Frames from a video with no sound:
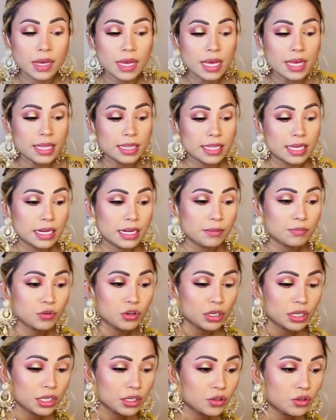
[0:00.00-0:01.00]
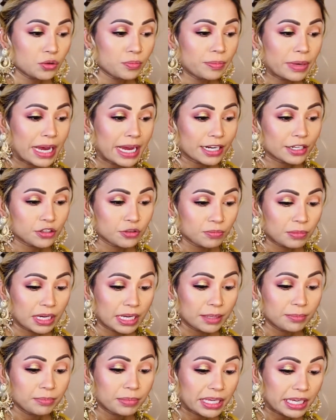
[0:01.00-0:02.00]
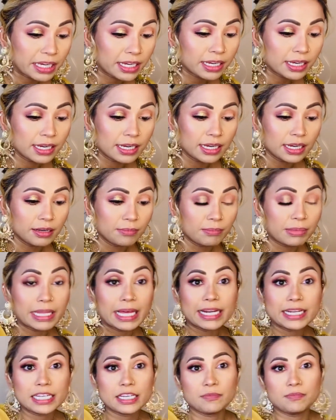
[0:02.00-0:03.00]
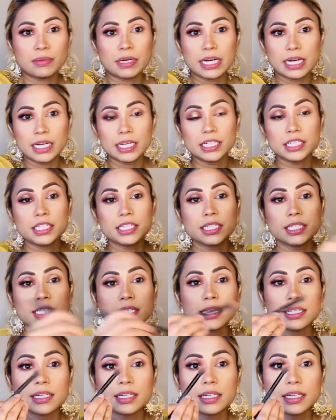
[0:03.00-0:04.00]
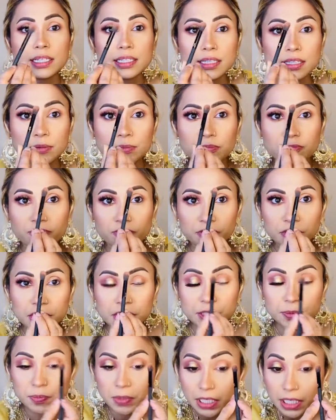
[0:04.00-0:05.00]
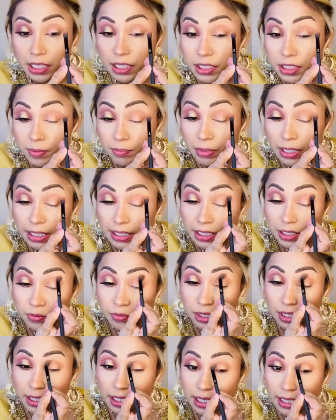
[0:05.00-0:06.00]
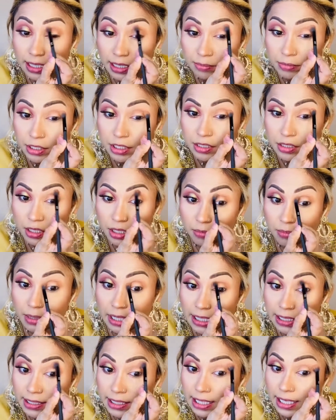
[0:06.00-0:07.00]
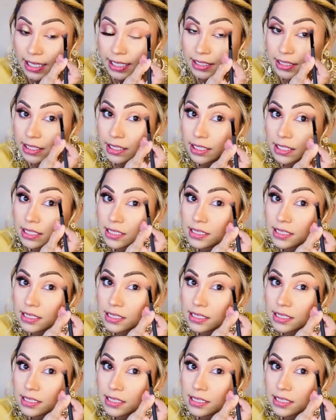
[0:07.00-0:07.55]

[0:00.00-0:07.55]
Then I'm gonna go back to my big blending brush, the first brush, blending one, and I'm just gonna blend the edges.